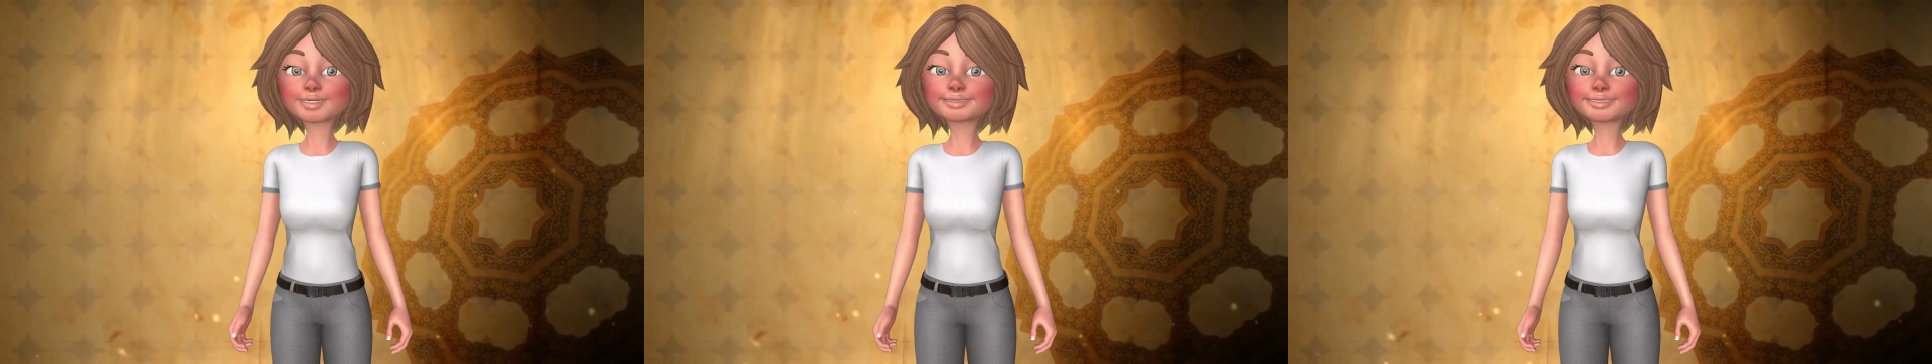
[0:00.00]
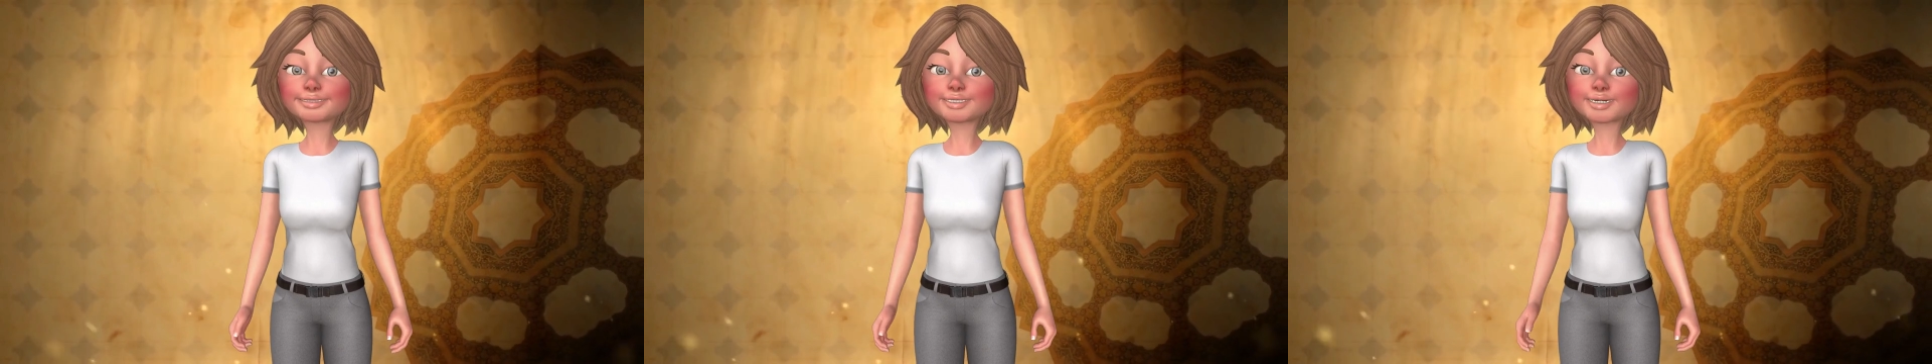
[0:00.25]

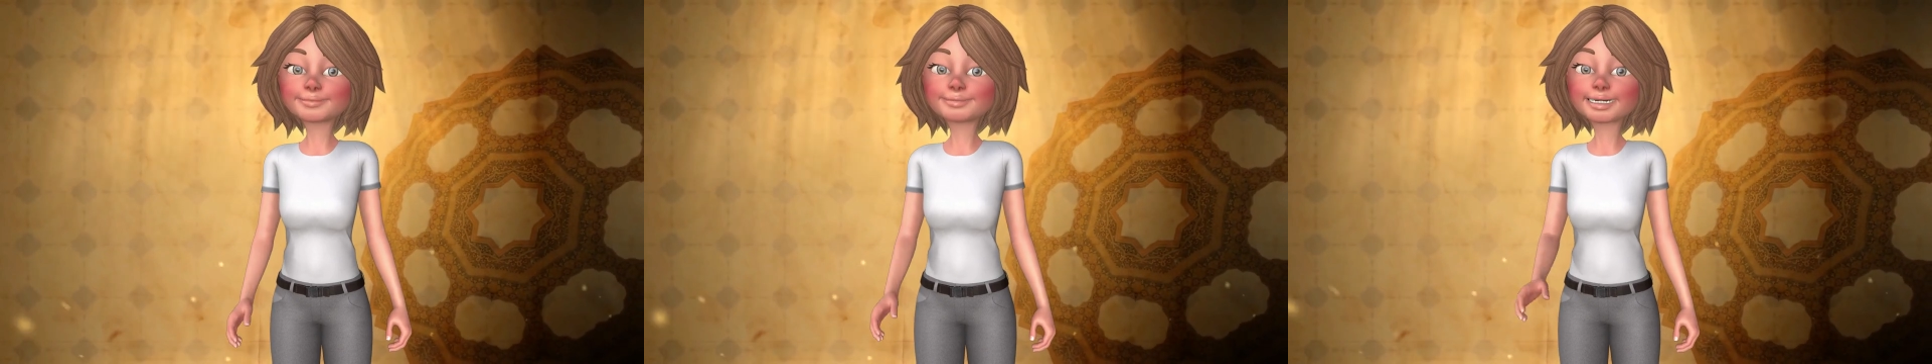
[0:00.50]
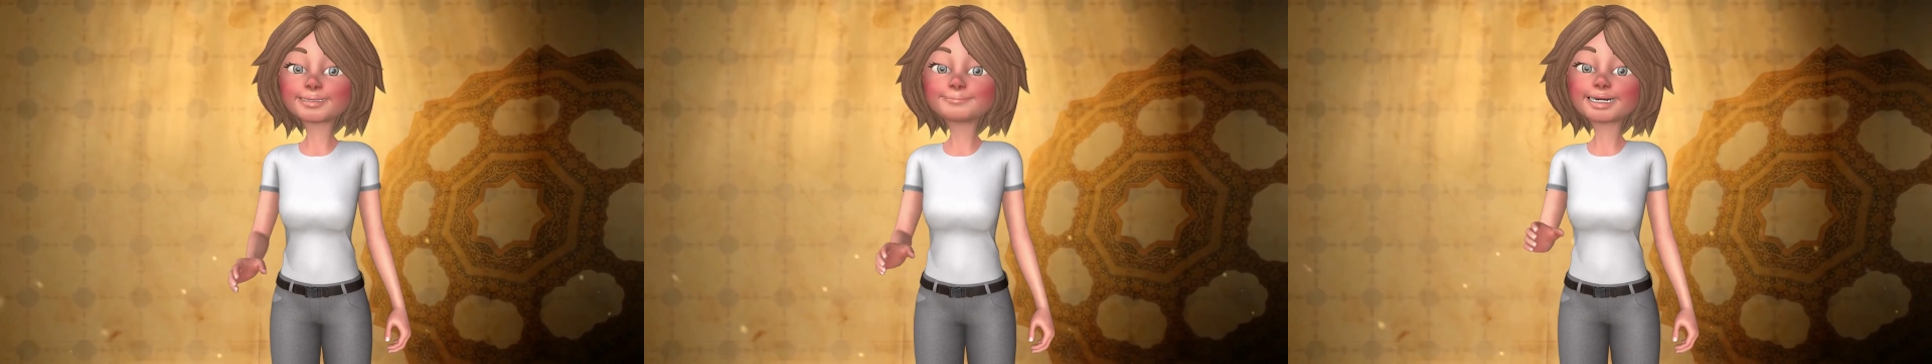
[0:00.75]
often
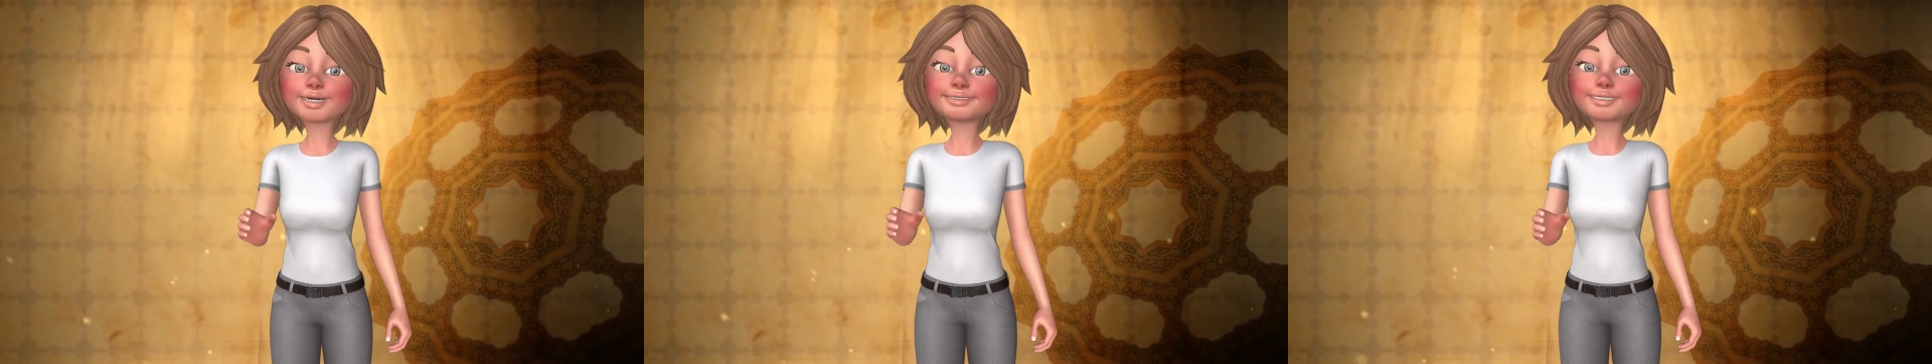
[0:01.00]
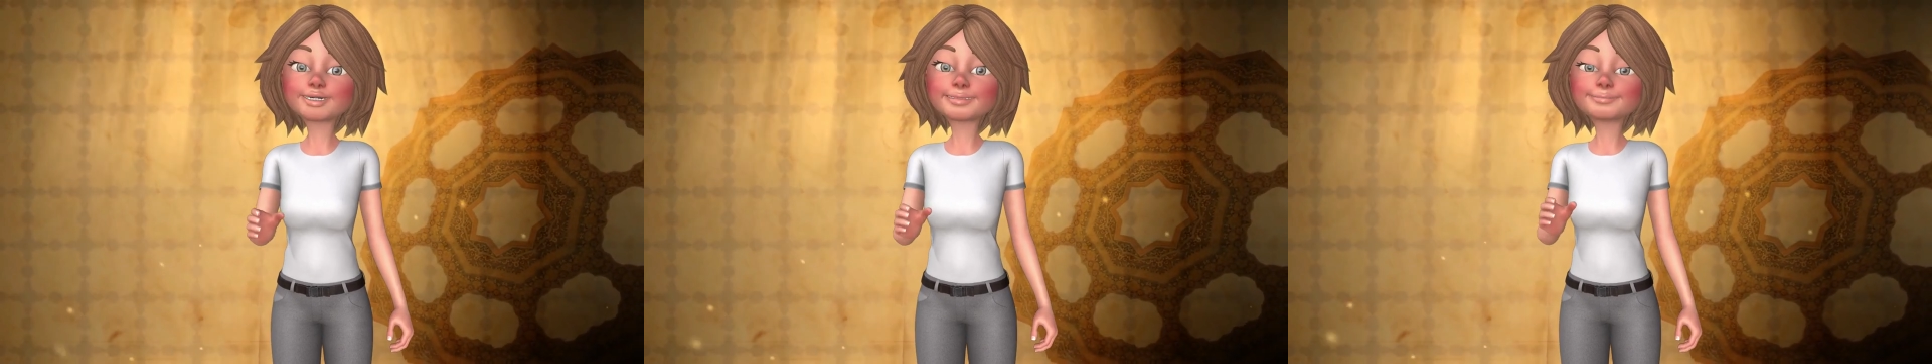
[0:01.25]
passed by and
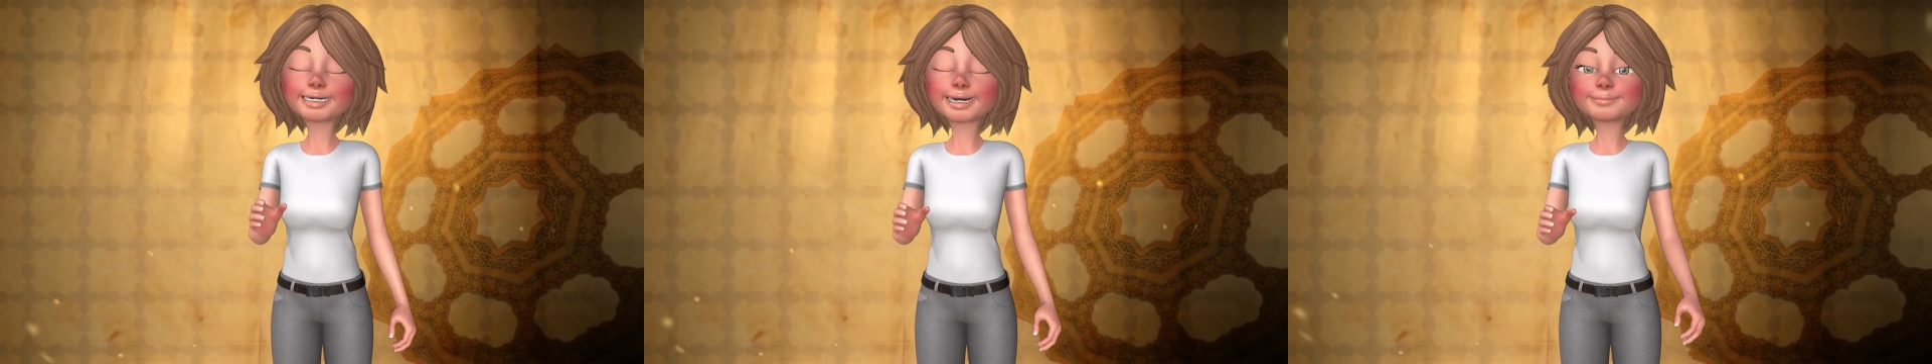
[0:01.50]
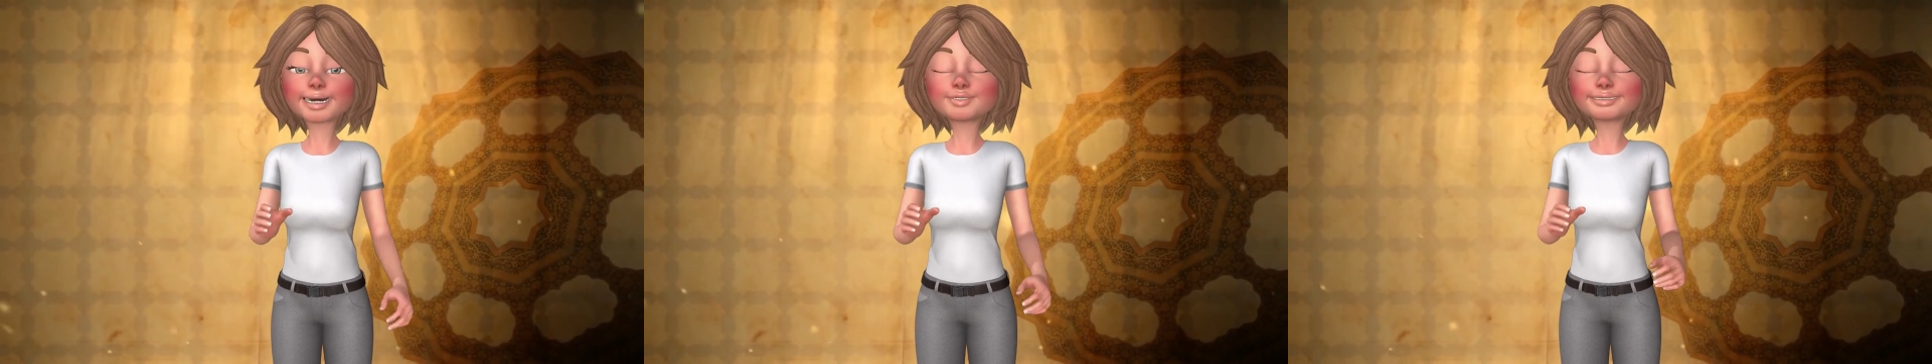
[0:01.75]
Bahira
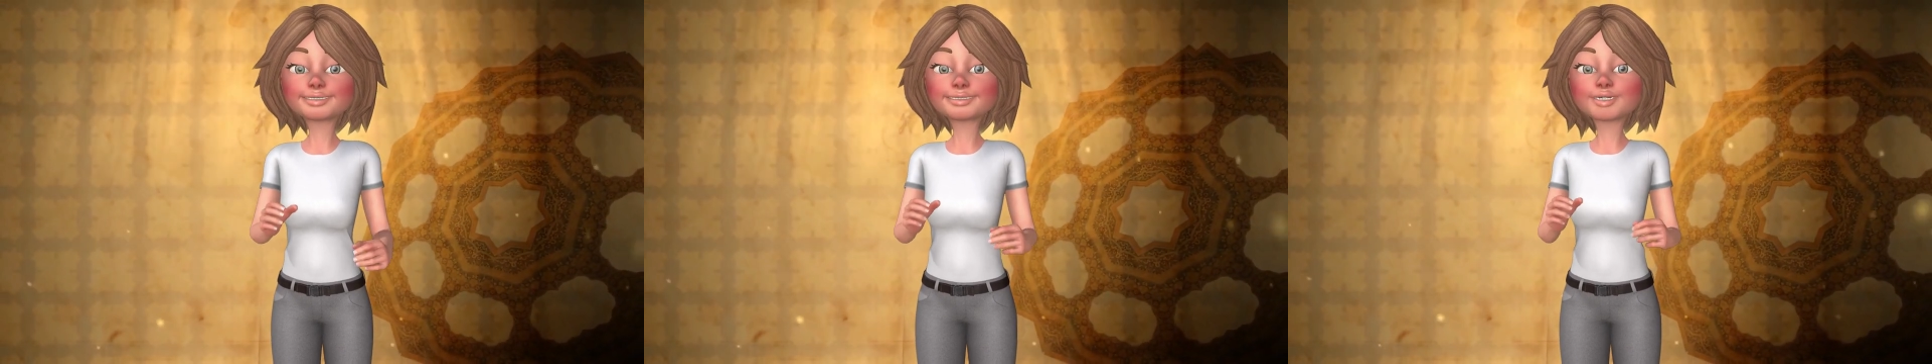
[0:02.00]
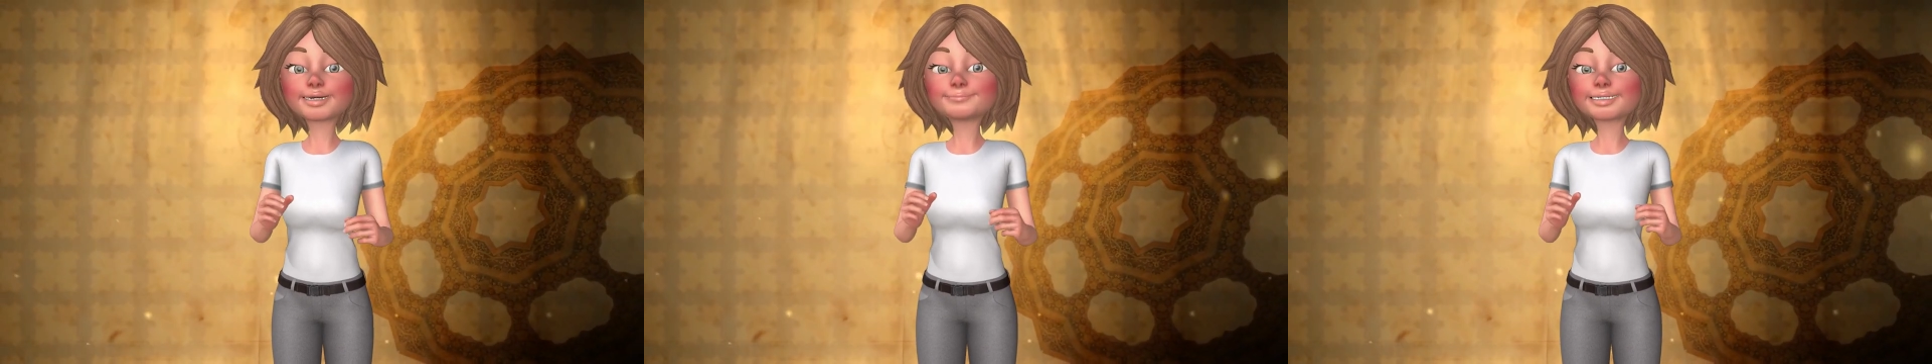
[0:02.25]
had never
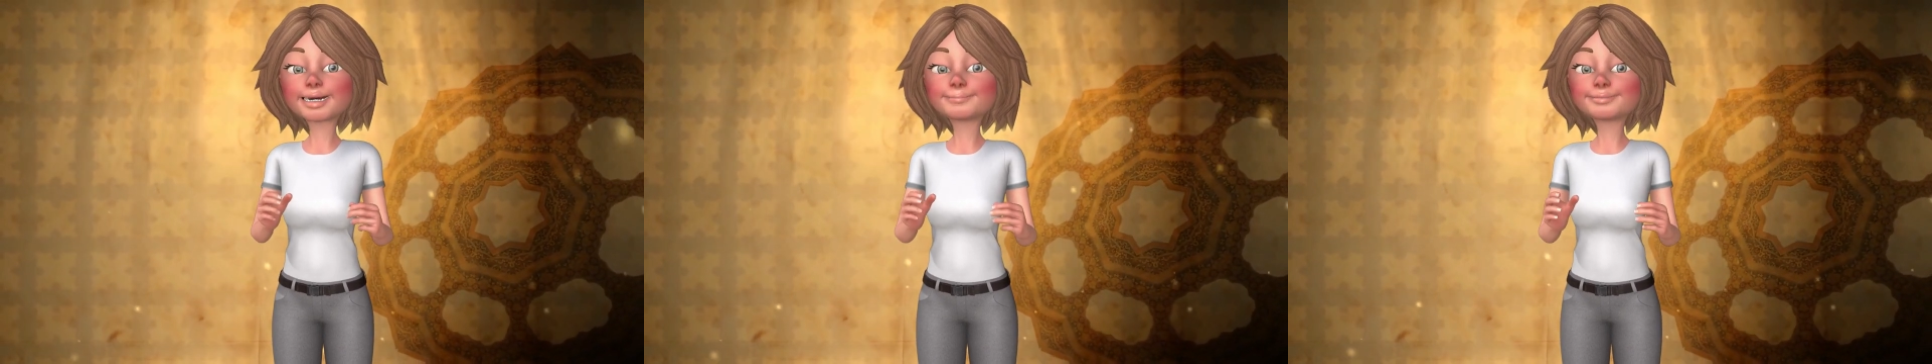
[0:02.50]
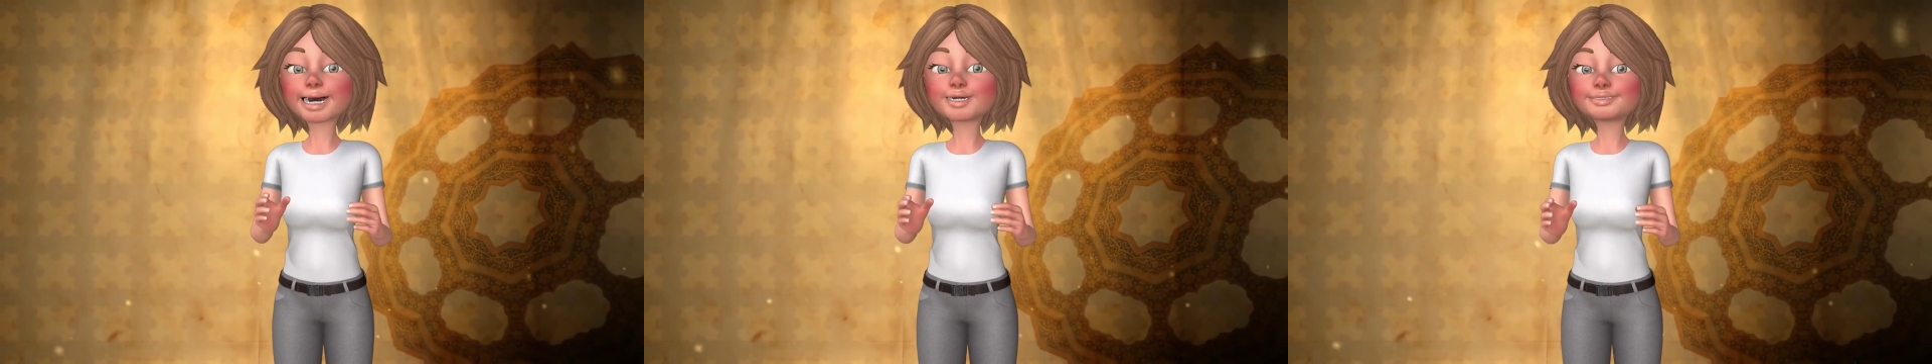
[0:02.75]
invited
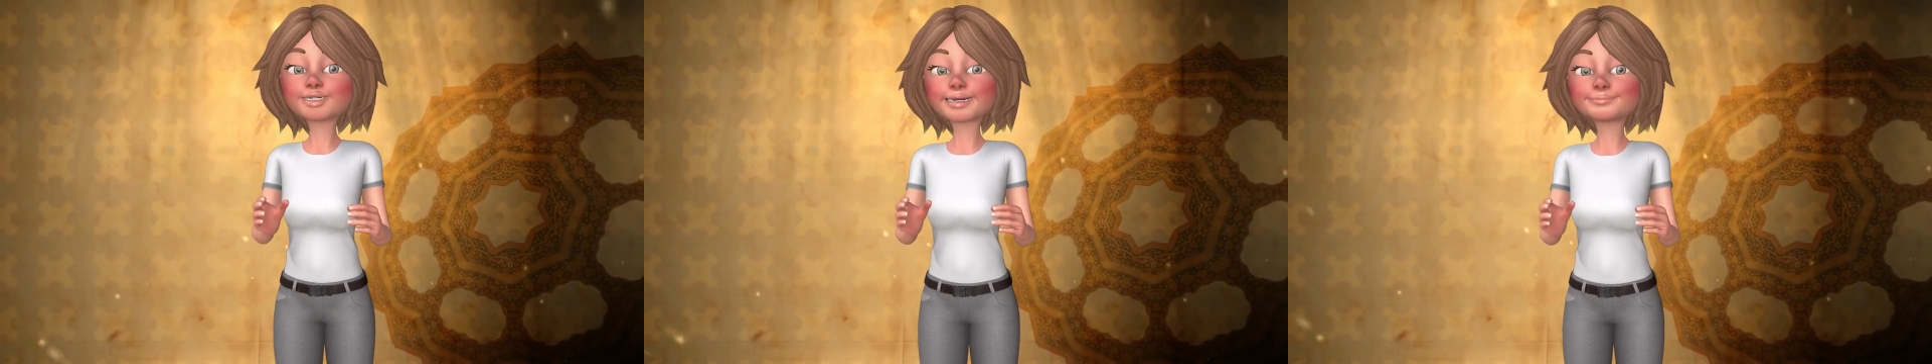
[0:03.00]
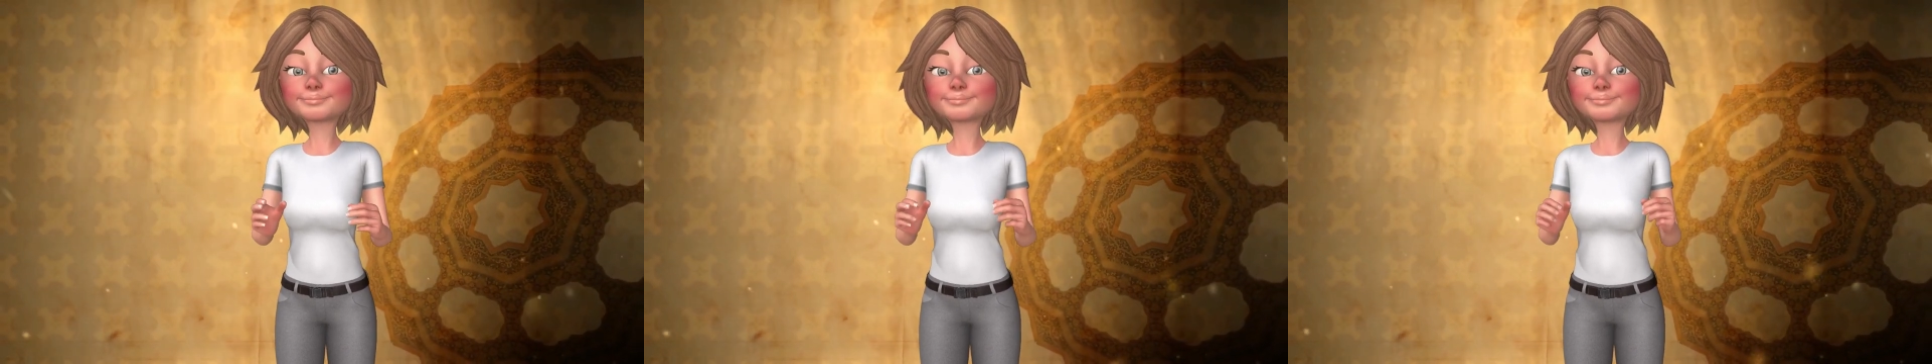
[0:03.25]
them before.